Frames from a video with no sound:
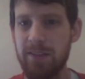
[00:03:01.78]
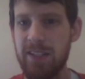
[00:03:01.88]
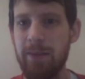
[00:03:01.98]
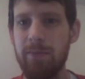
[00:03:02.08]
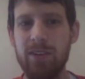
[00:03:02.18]

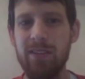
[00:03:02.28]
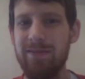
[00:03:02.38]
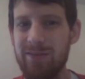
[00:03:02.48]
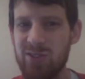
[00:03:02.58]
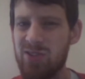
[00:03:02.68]
seem
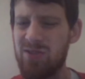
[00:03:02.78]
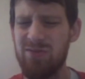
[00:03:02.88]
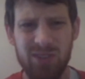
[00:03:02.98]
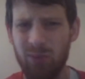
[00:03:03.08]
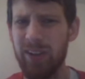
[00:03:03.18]

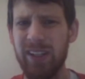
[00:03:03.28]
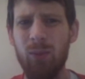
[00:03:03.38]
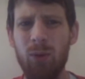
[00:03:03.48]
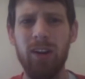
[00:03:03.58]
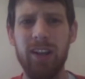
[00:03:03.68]
to really
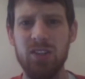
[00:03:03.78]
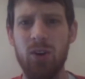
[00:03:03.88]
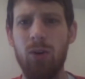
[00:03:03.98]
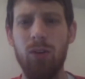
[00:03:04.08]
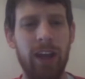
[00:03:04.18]
work as a whole.